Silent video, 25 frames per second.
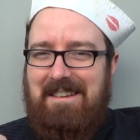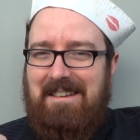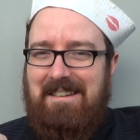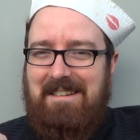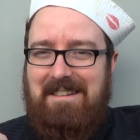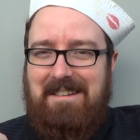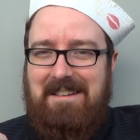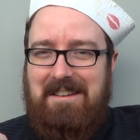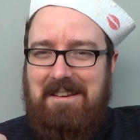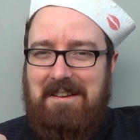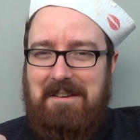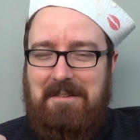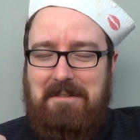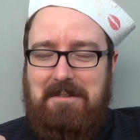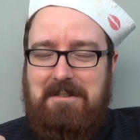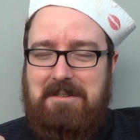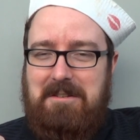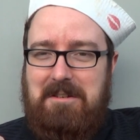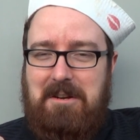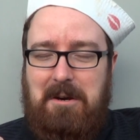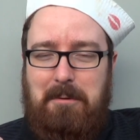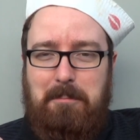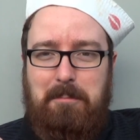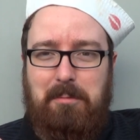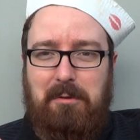you're
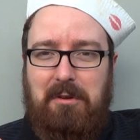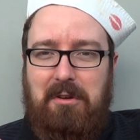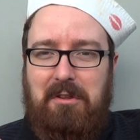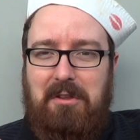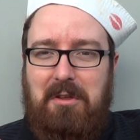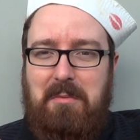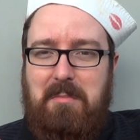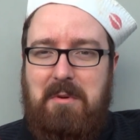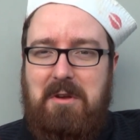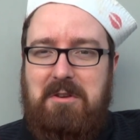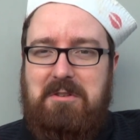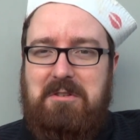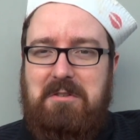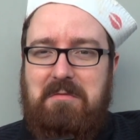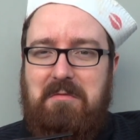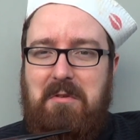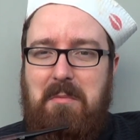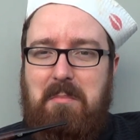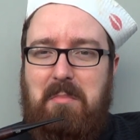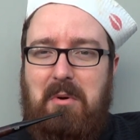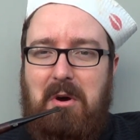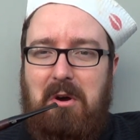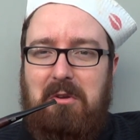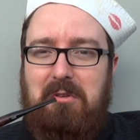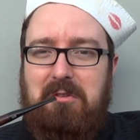completely missing the
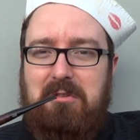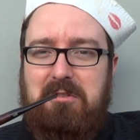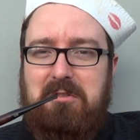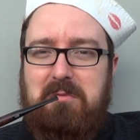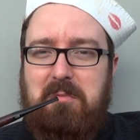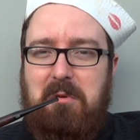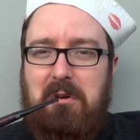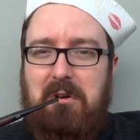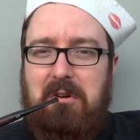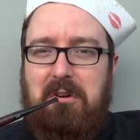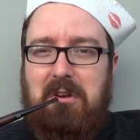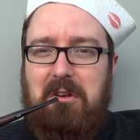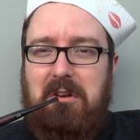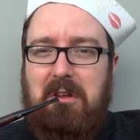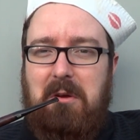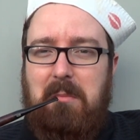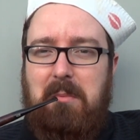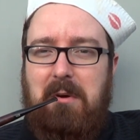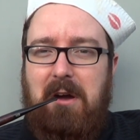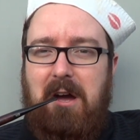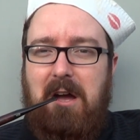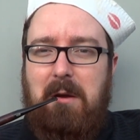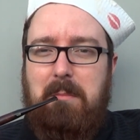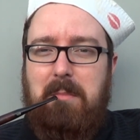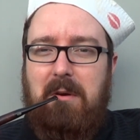point of smoking a
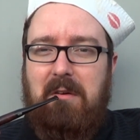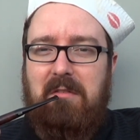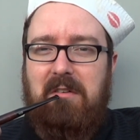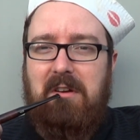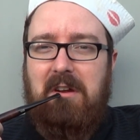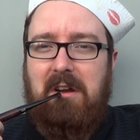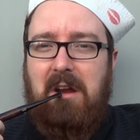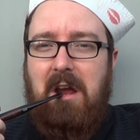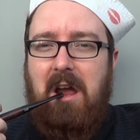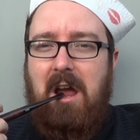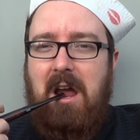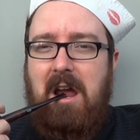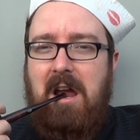pipe, I think.